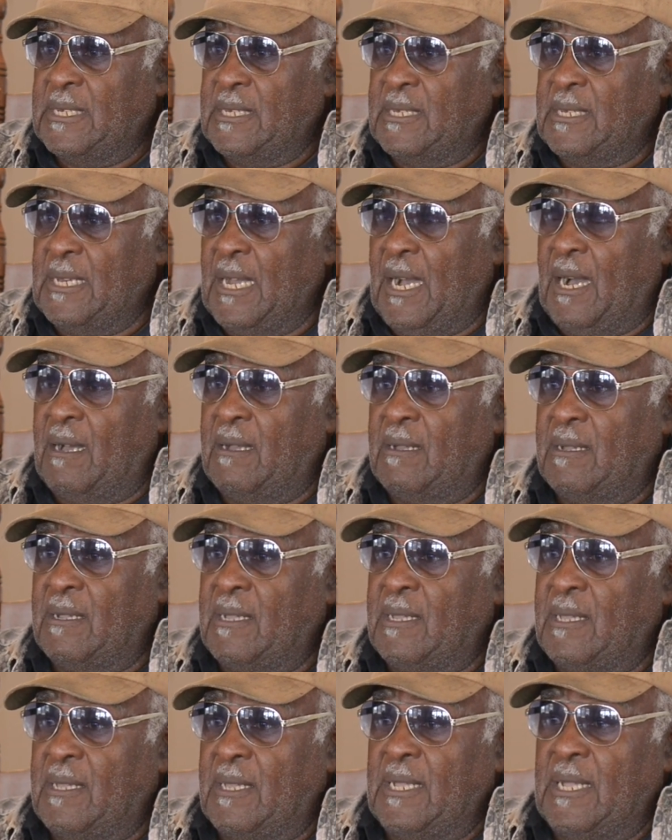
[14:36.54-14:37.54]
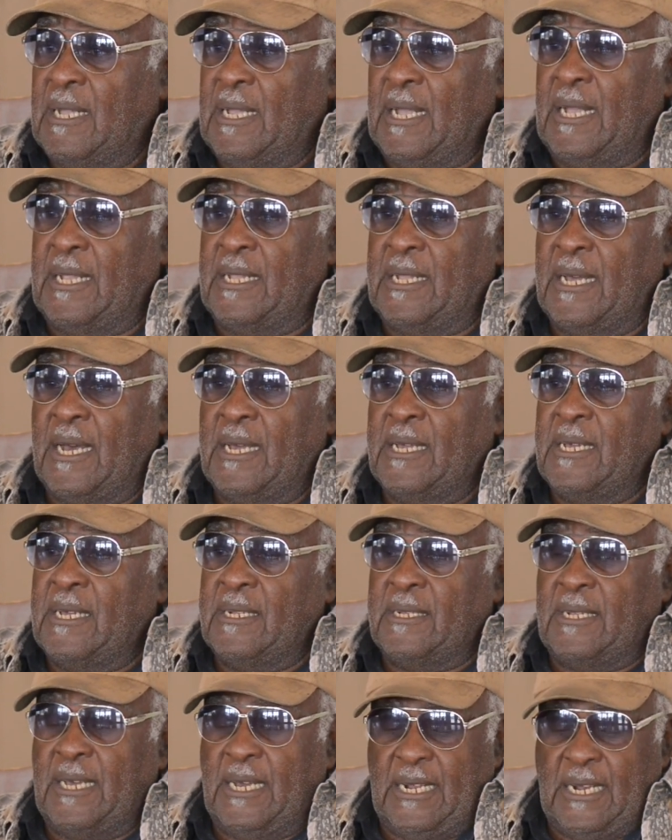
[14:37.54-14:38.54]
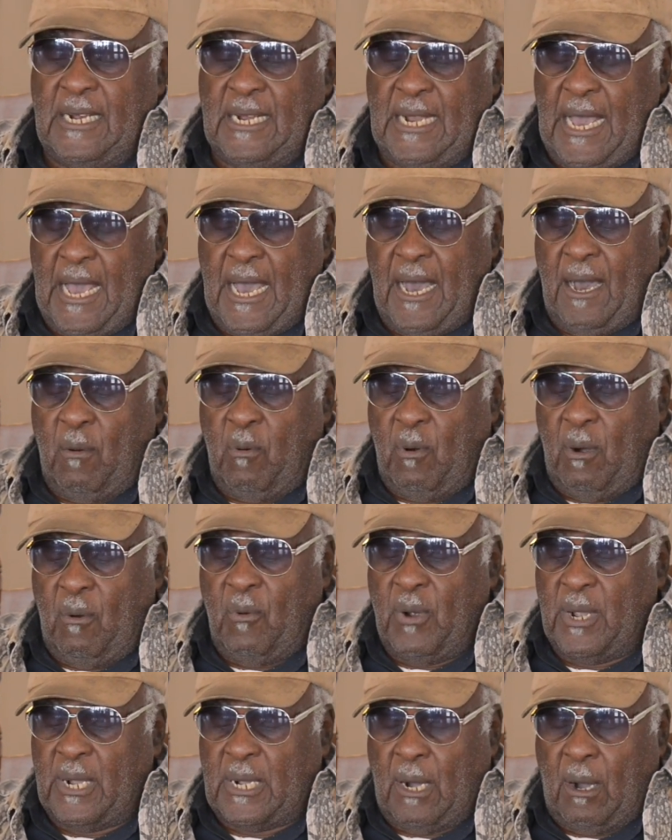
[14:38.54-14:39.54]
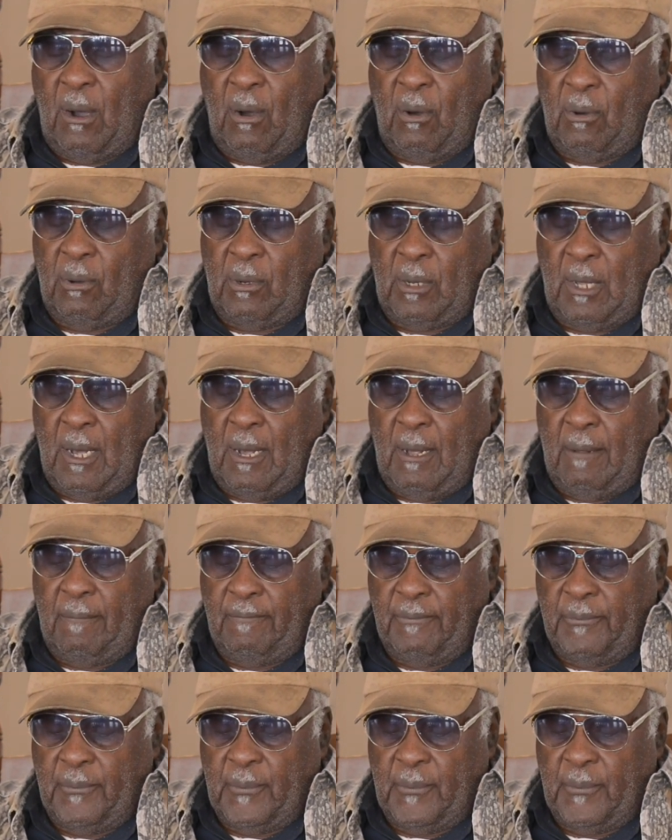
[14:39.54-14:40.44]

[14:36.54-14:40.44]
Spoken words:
Yeah. And they didn't have what we call